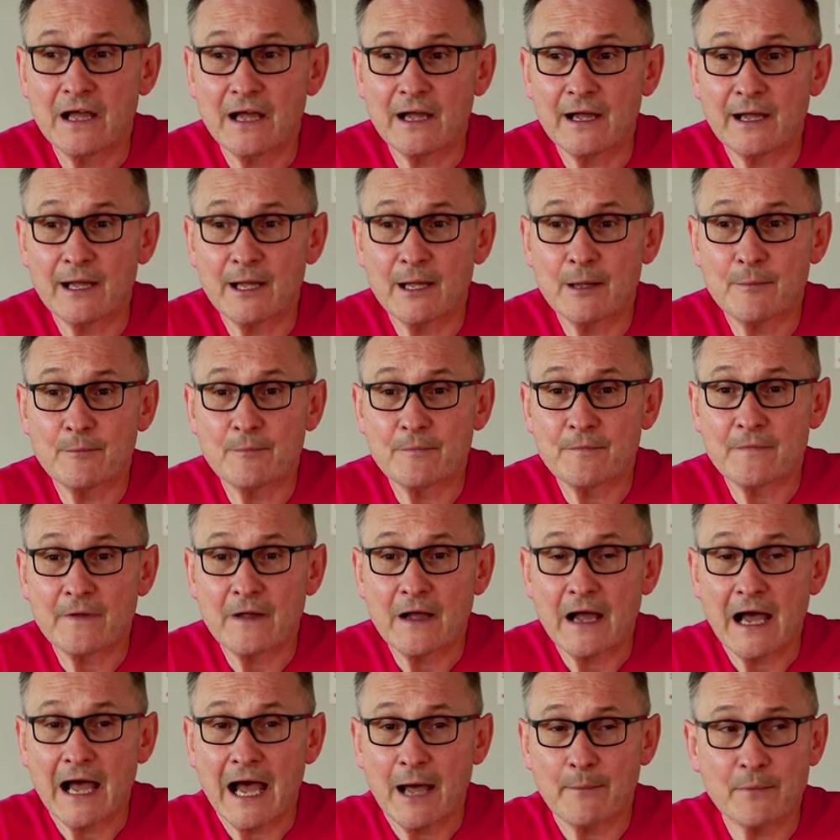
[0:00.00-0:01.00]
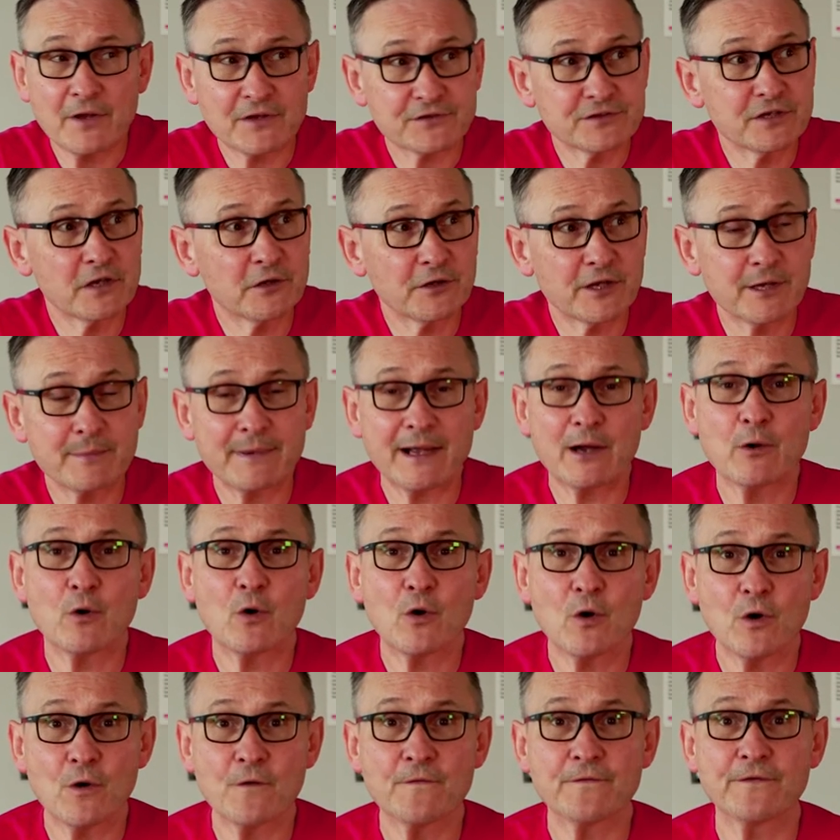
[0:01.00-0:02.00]
I'm not talking
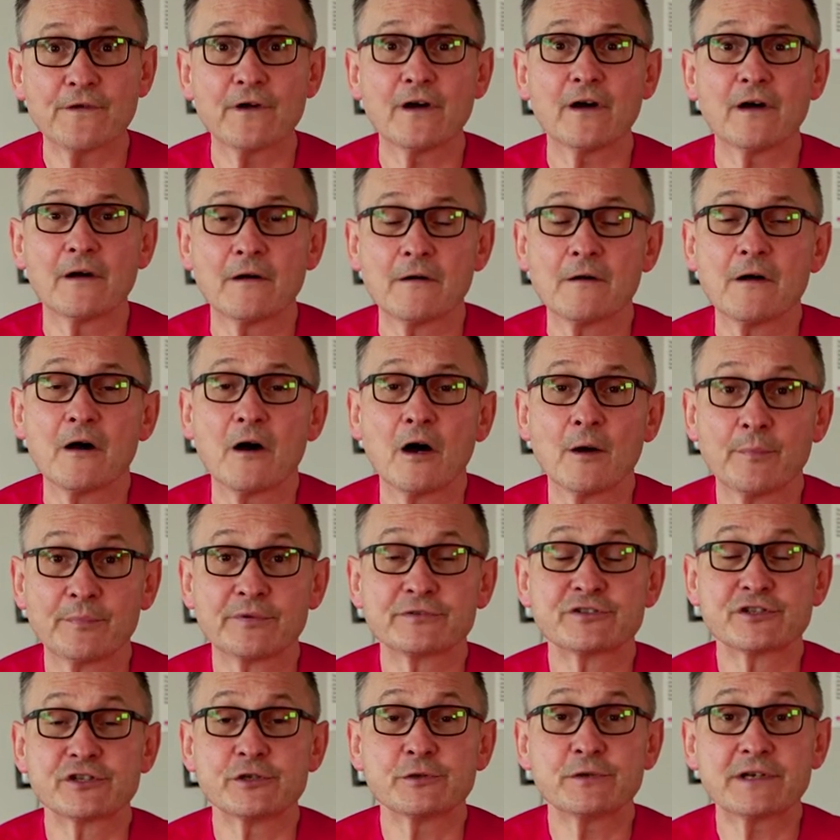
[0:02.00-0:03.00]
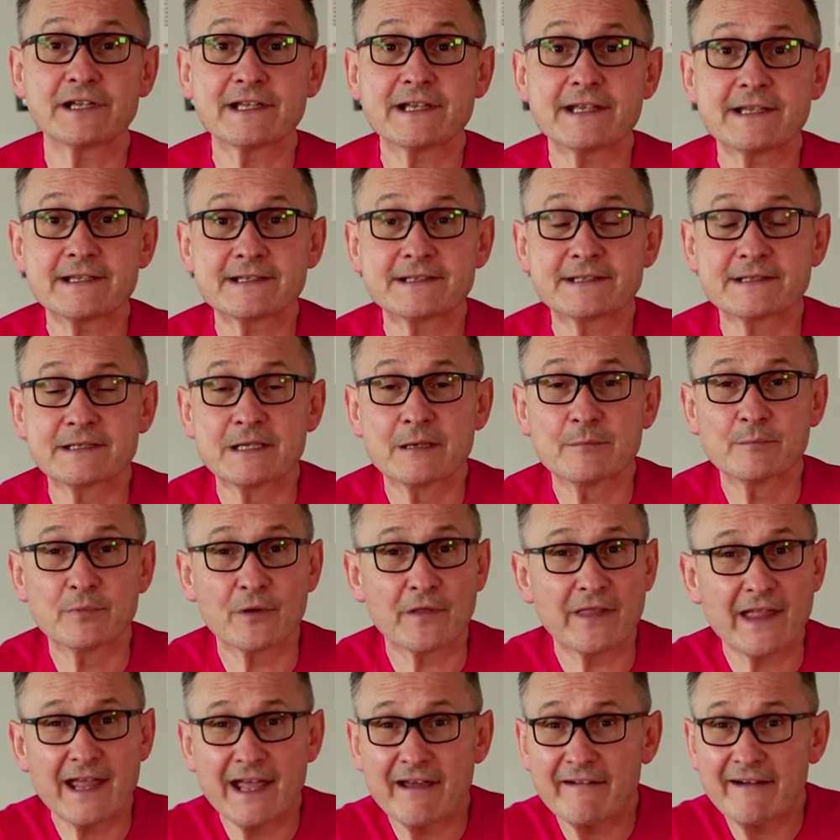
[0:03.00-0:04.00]
about other opportunities,
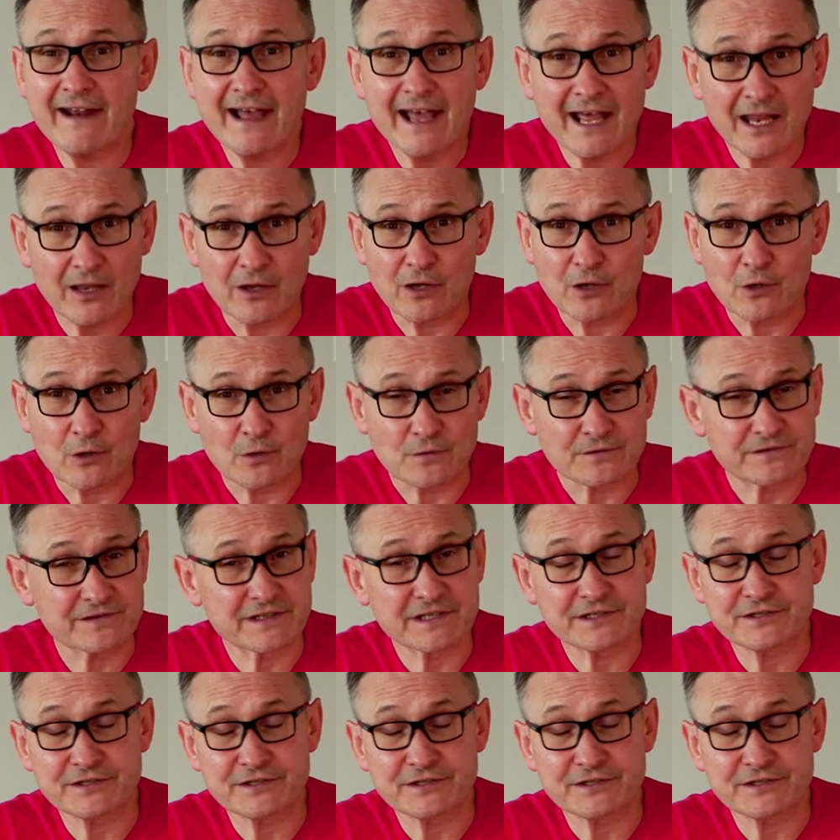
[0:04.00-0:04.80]
but there are loads.